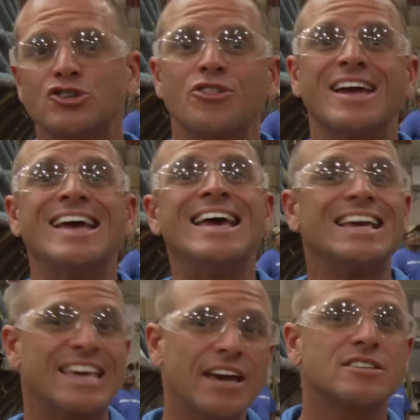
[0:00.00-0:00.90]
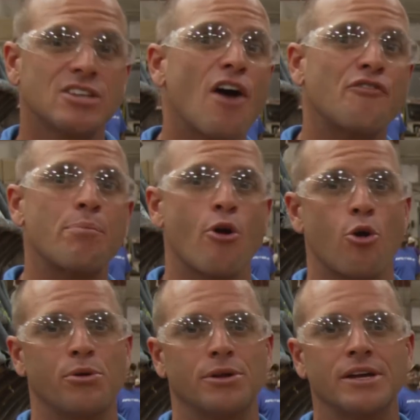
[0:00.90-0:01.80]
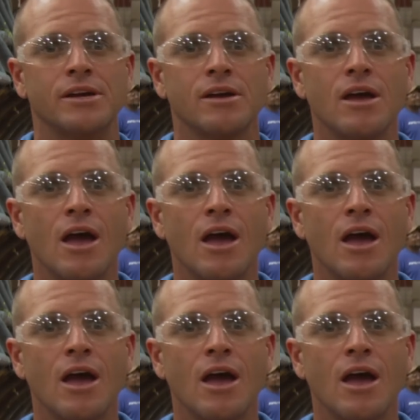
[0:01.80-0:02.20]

so that it kicks off appropriately,